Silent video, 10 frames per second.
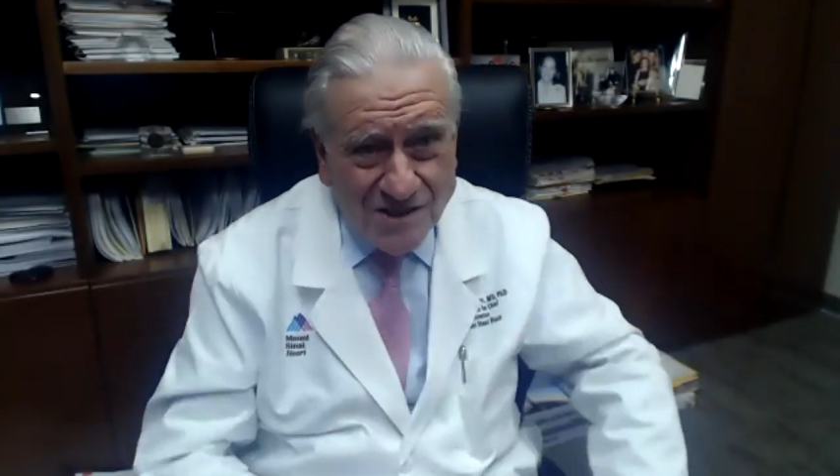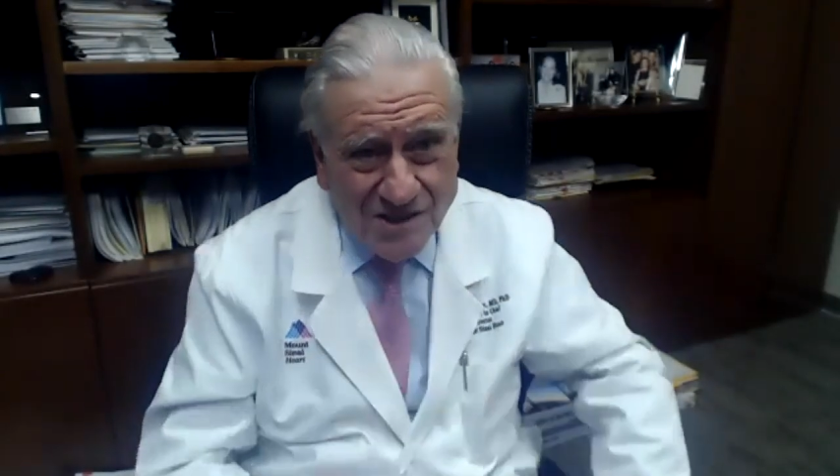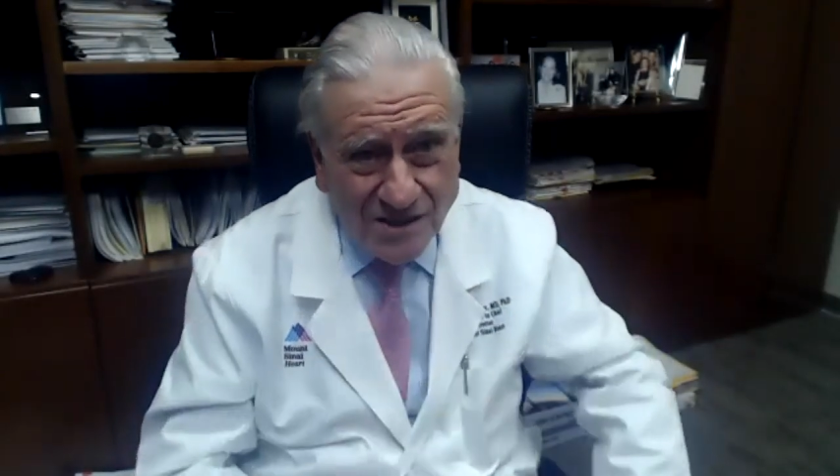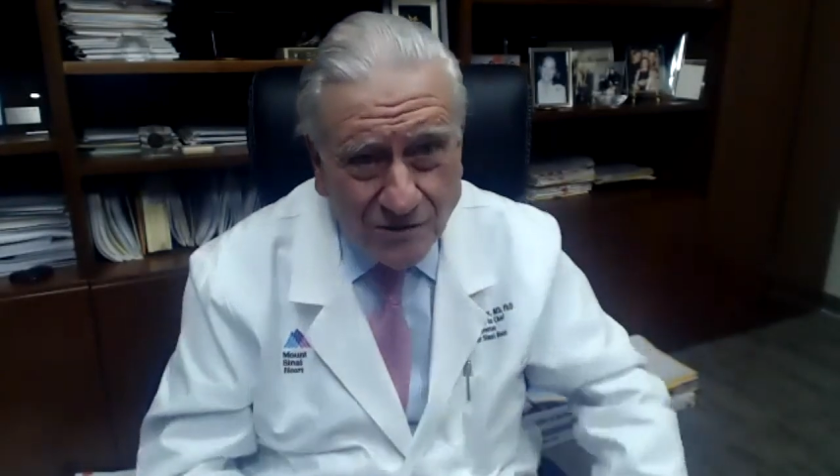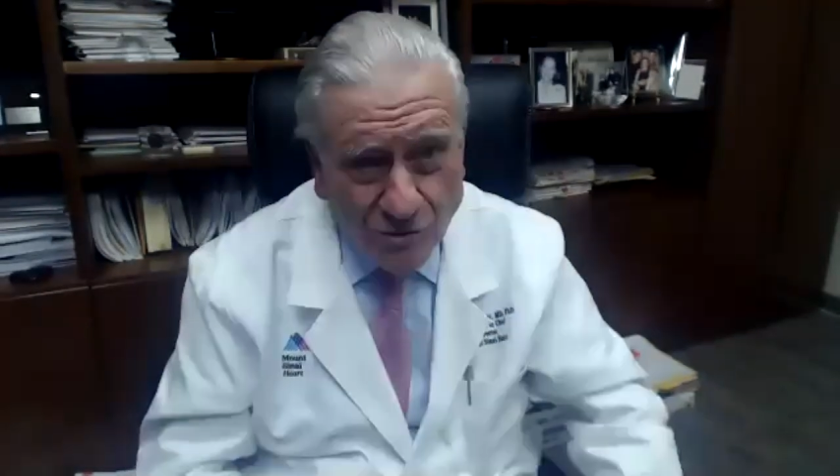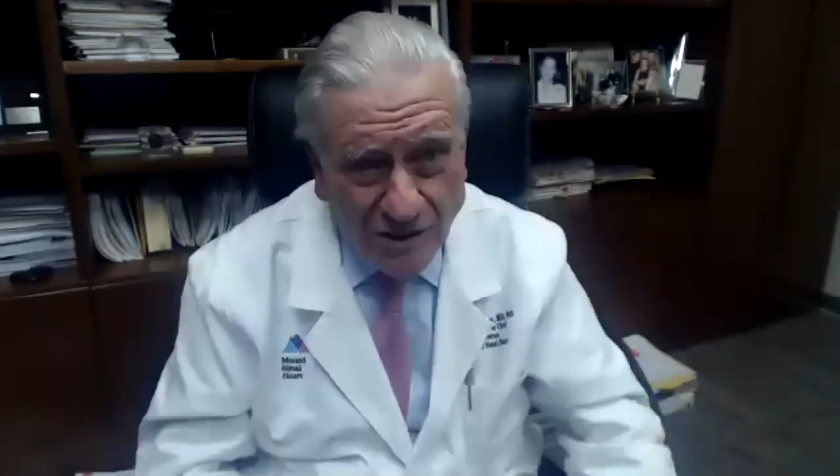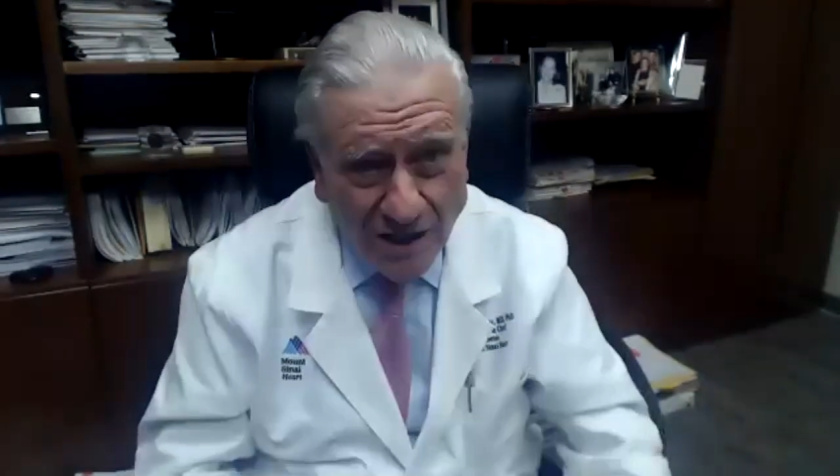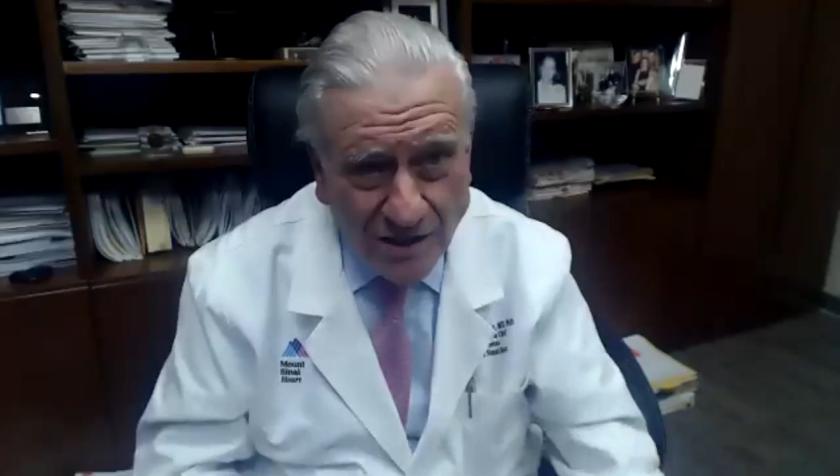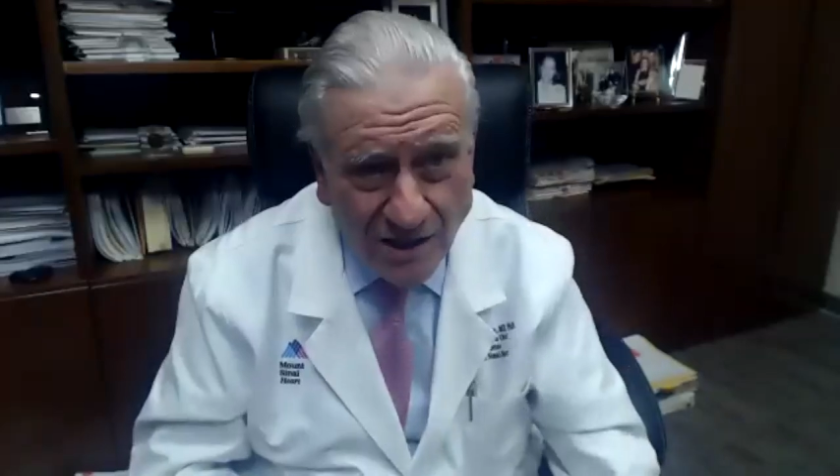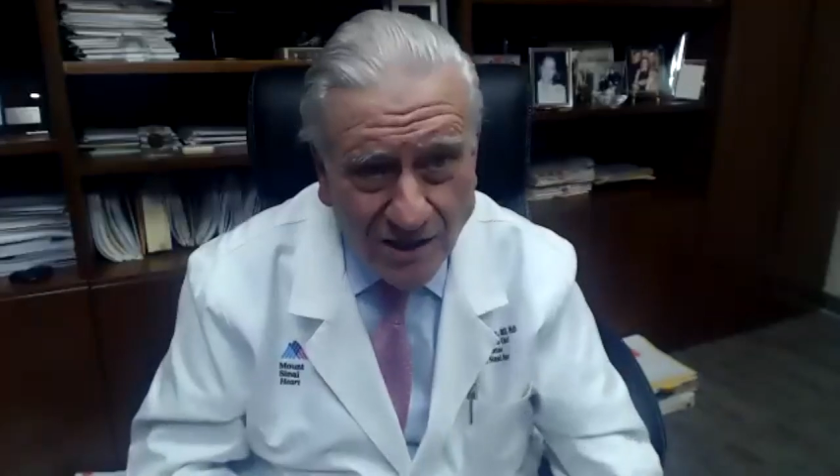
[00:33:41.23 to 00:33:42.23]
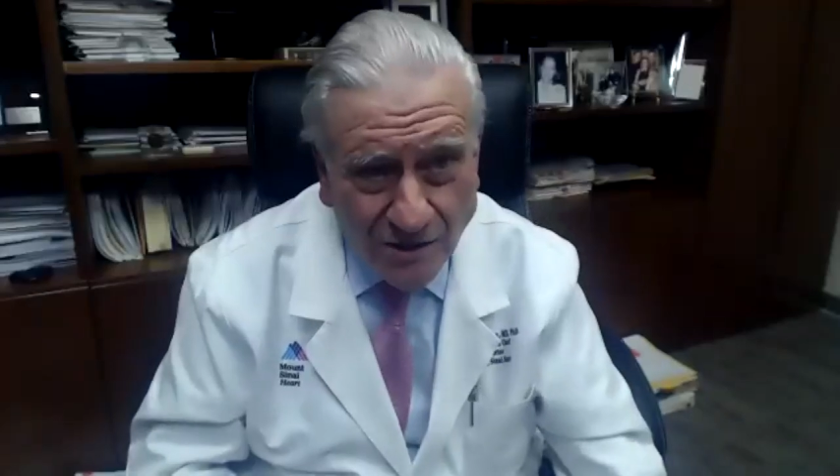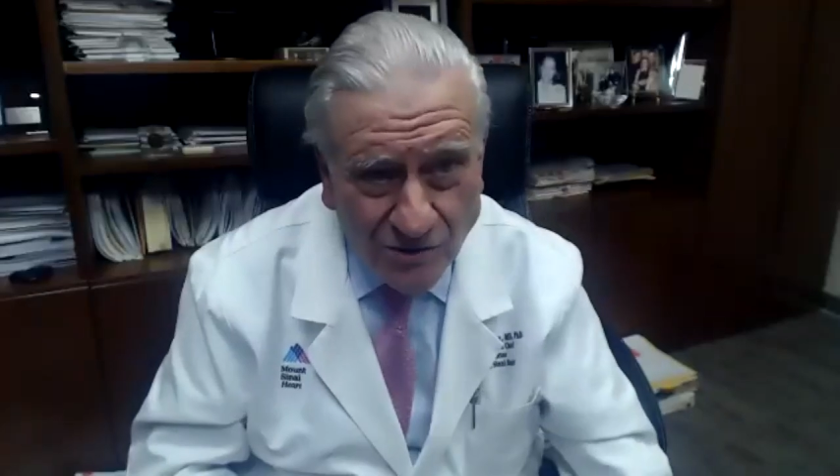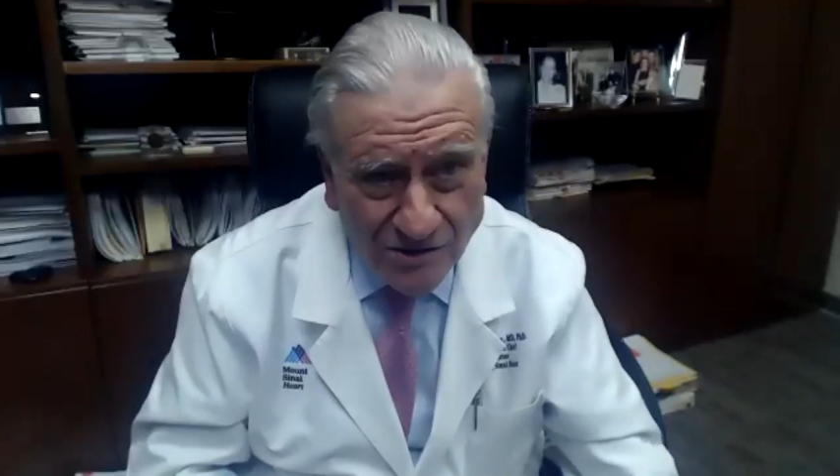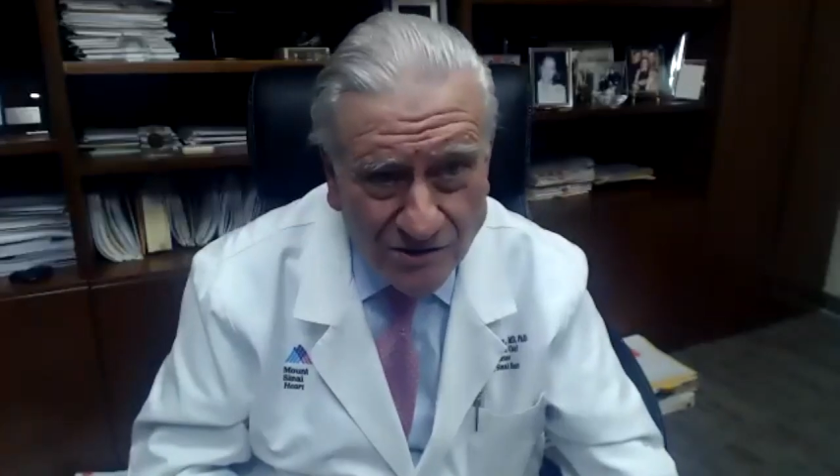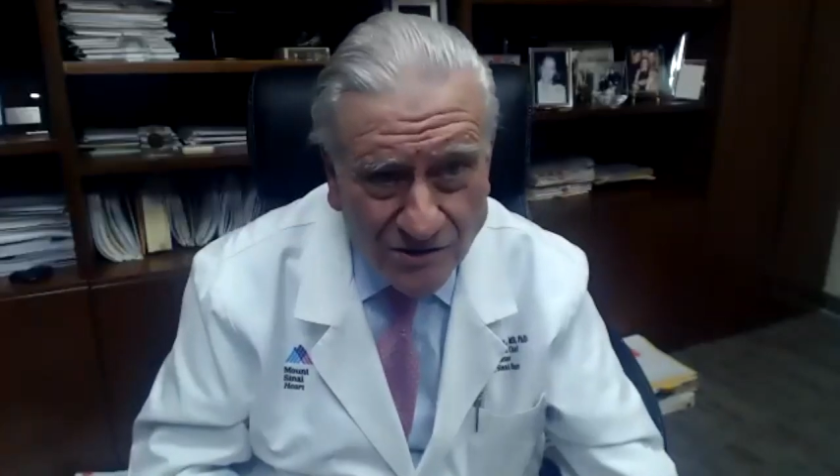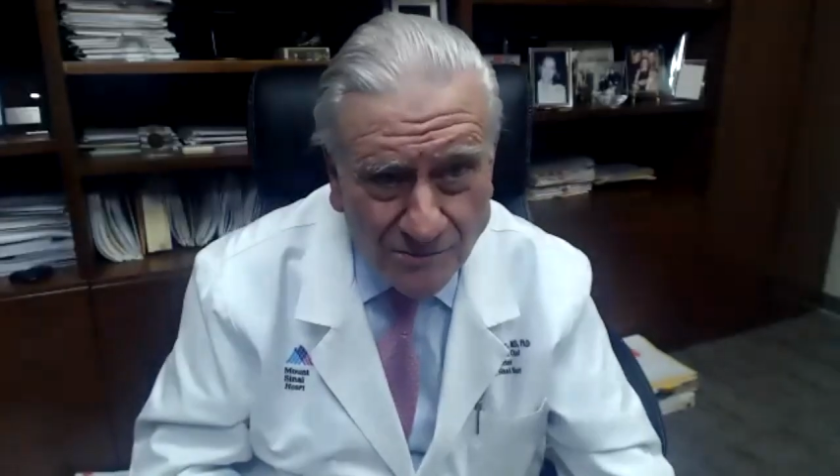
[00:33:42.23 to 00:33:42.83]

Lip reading: I said, look, I worked in the